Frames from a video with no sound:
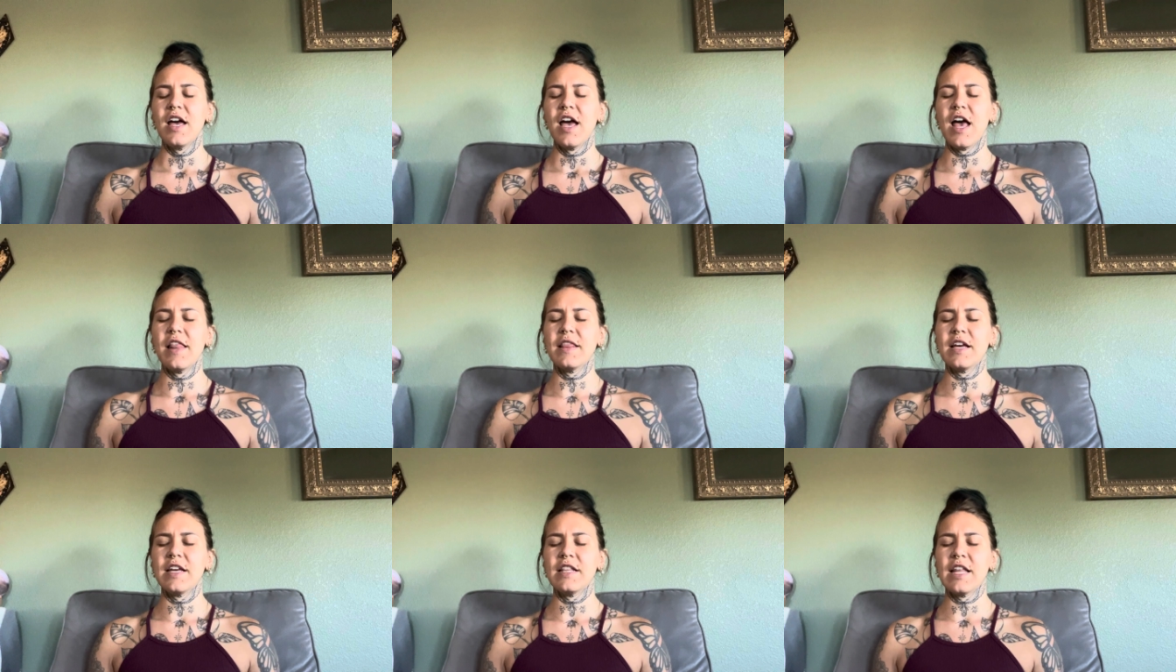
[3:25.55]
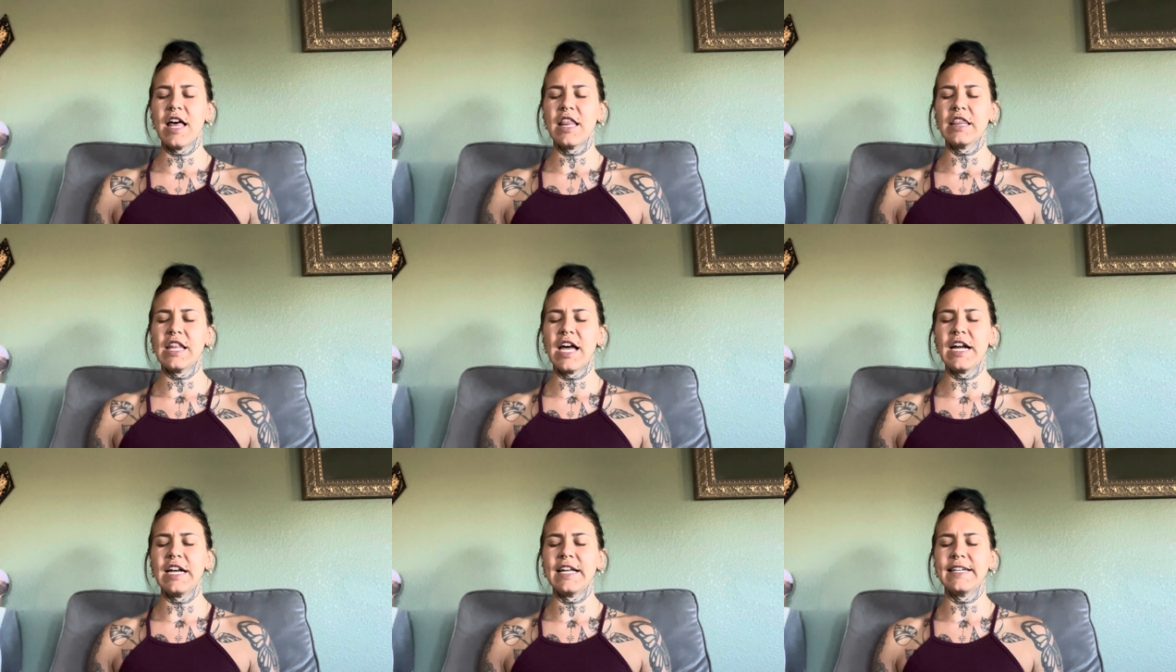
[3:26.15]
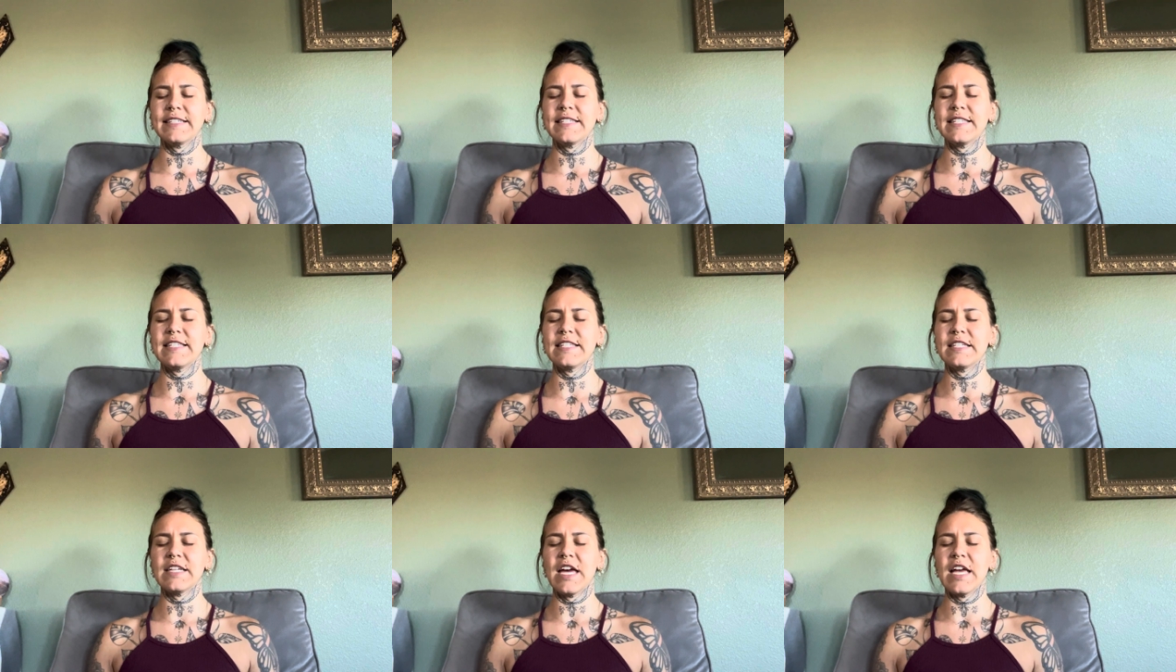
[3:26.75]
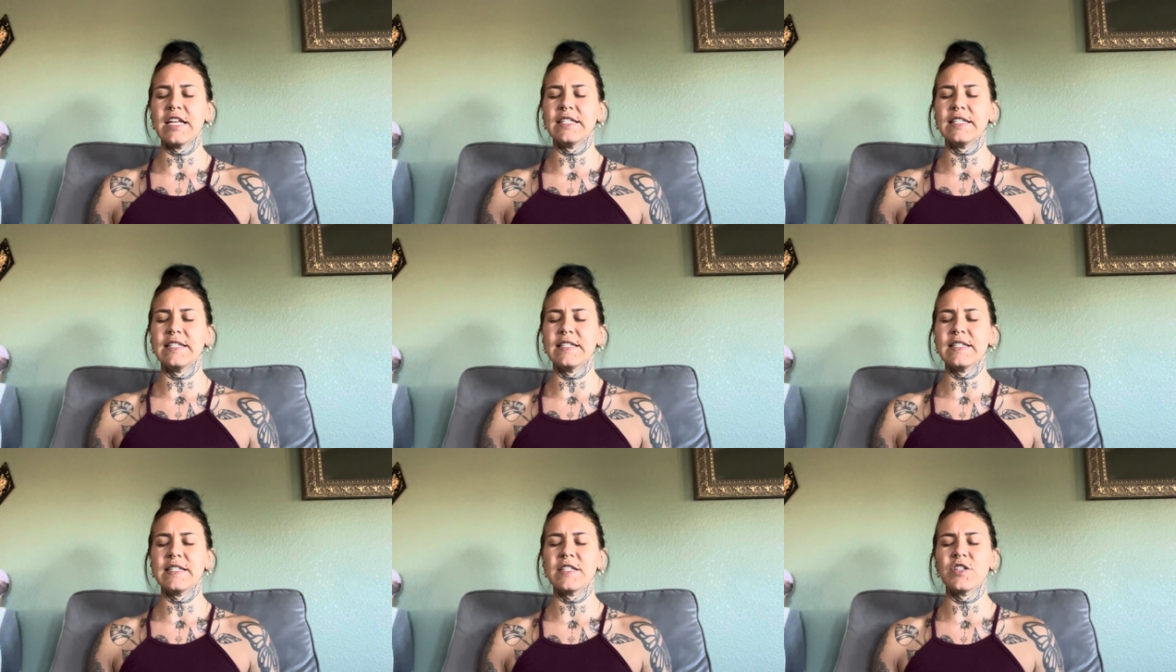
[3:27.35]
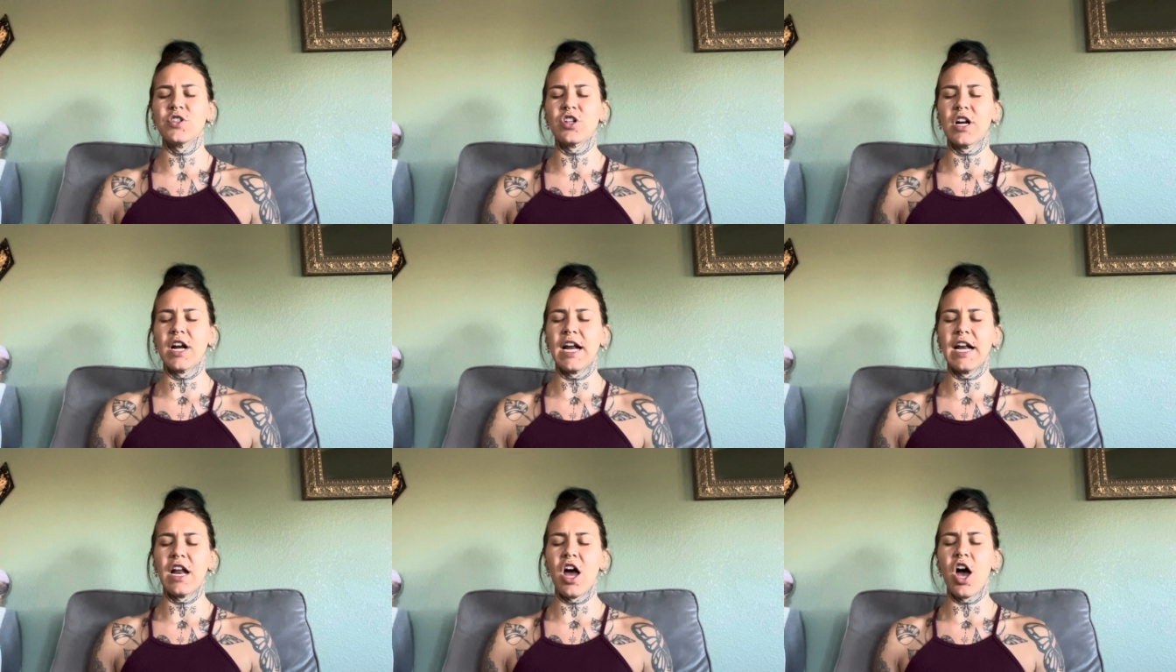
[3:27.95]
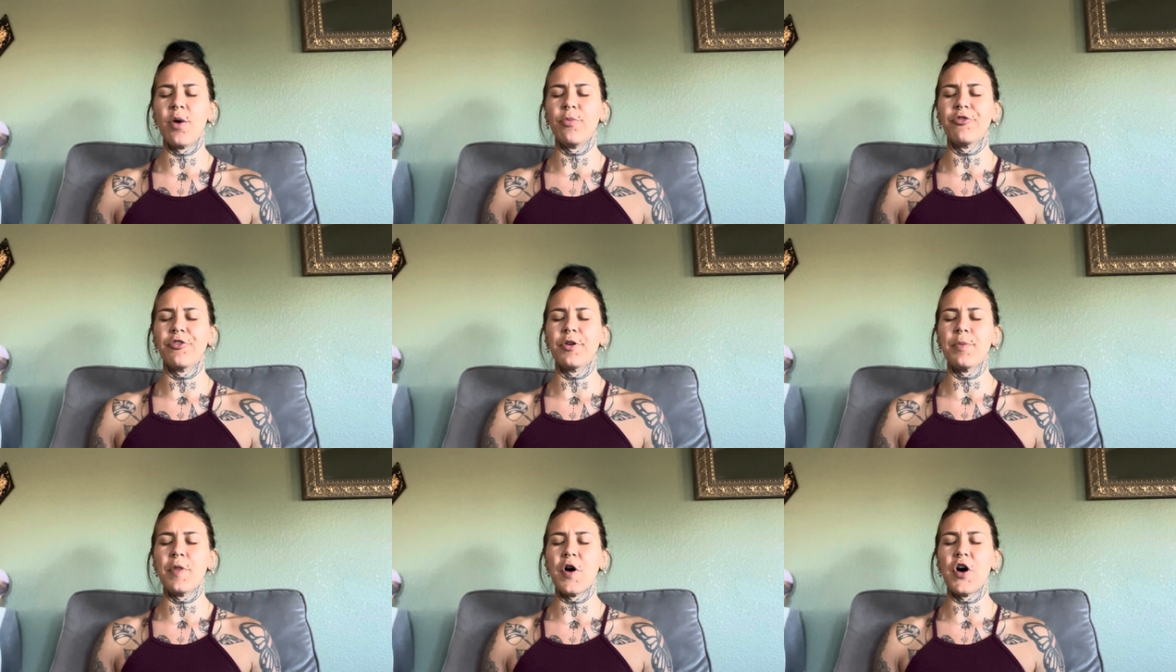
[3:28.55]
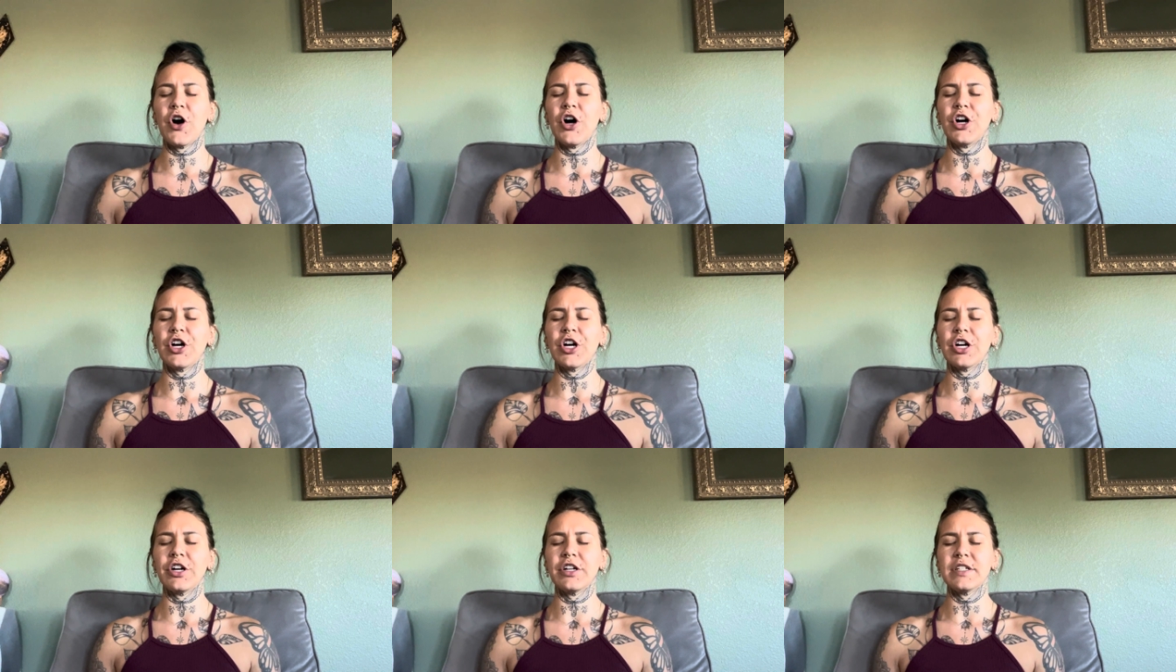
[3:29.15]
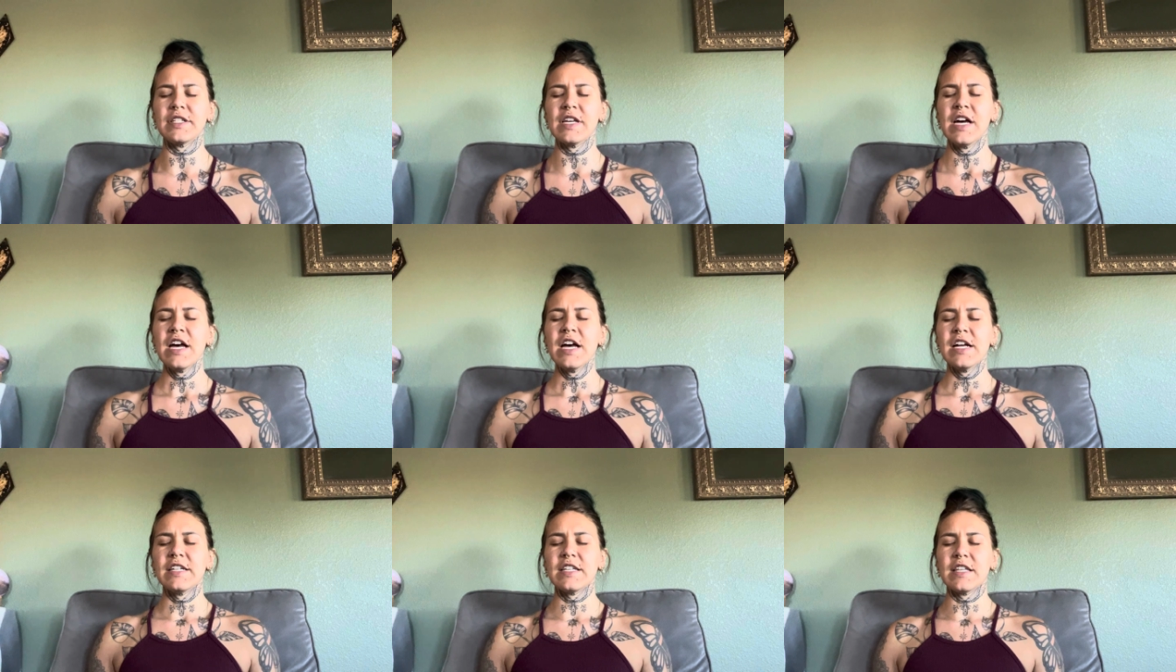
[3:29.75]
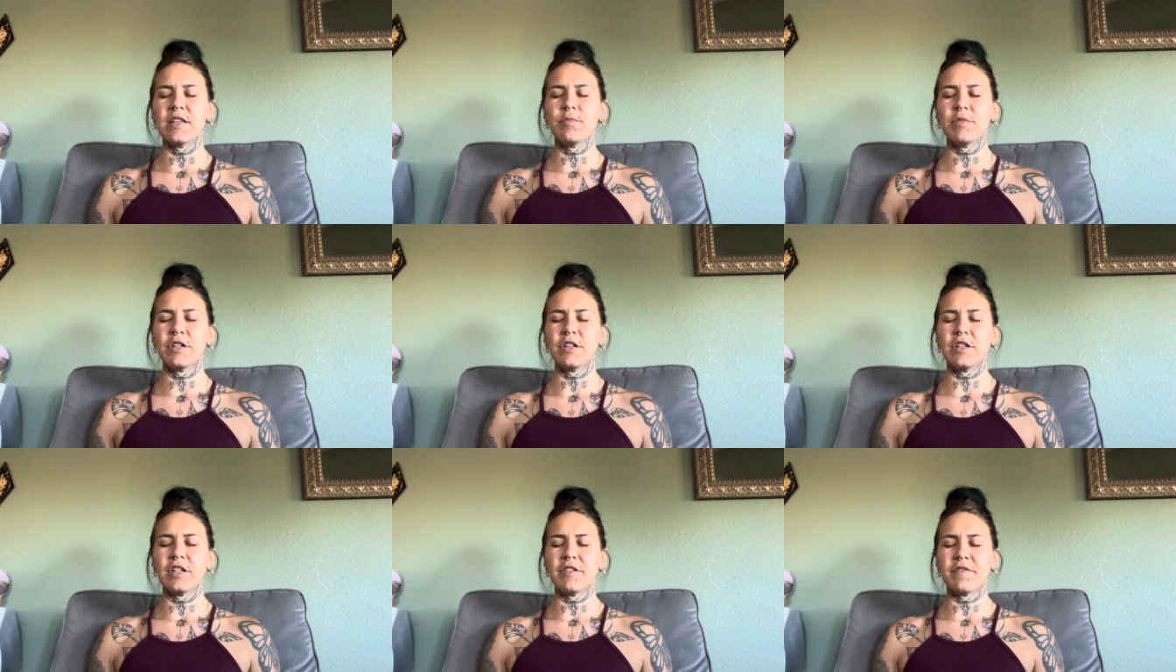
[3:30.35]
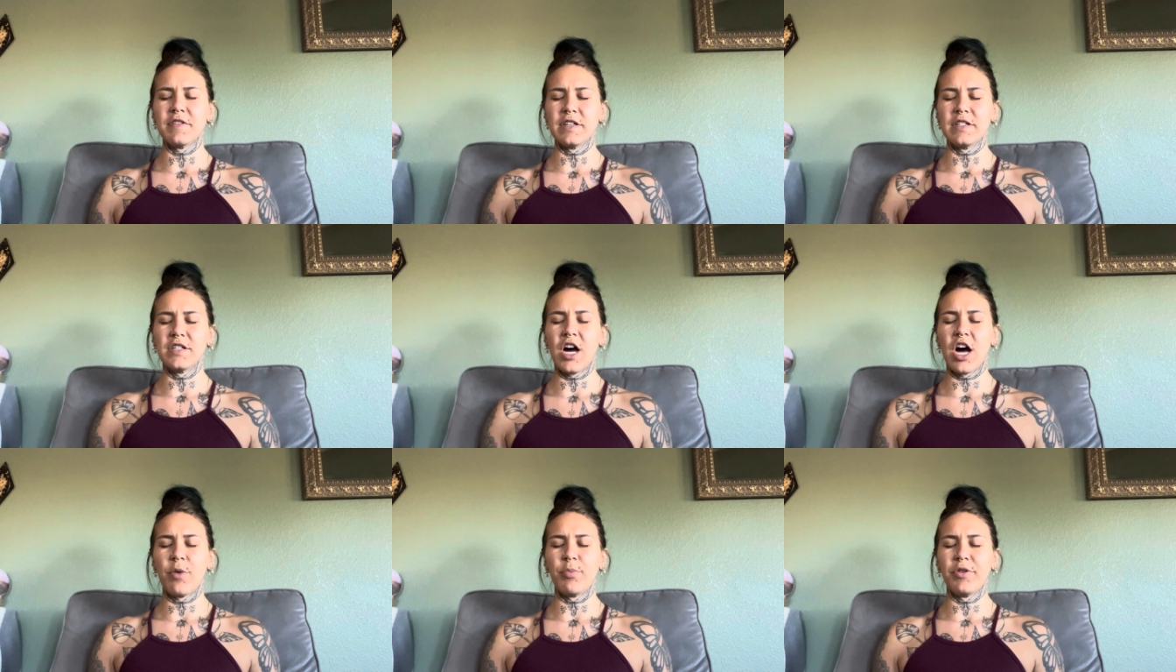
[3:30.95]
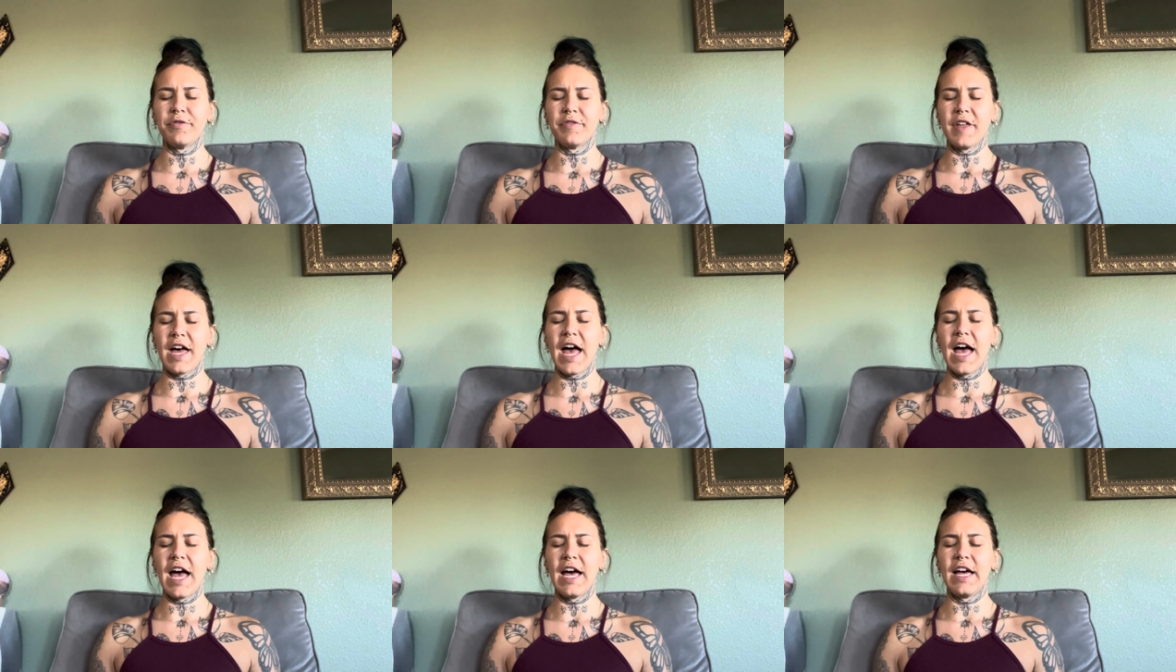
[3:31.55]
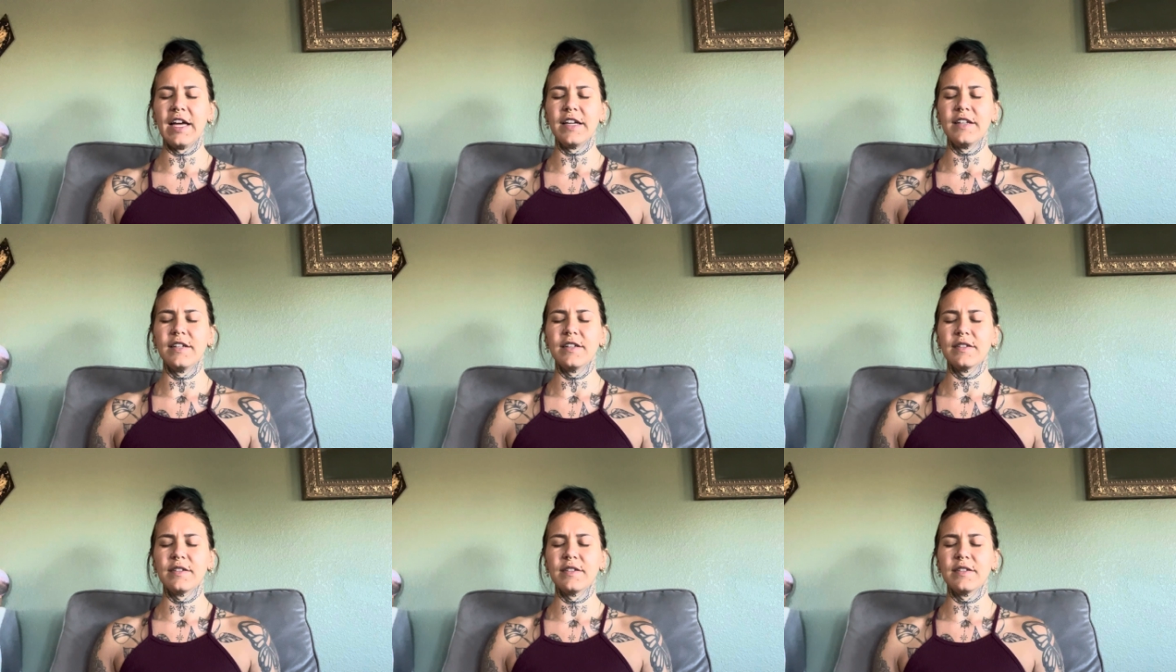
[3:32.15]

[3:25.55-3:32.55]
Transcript: And then that line extends straight up from the heart to the middle of the top of the head.